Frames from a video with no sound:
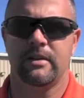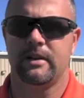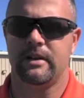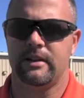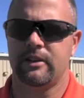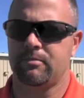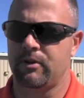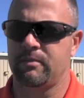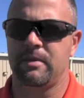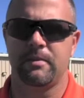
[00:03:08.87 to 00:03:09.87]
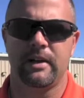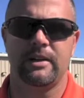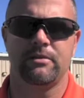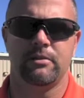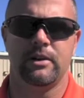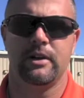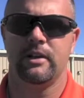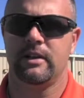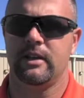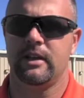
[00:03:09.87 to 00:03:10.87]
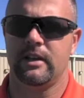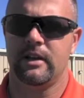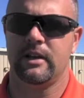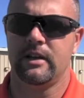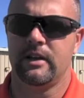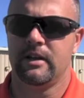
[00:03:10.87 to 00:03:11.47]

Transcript: They spread people out to run, and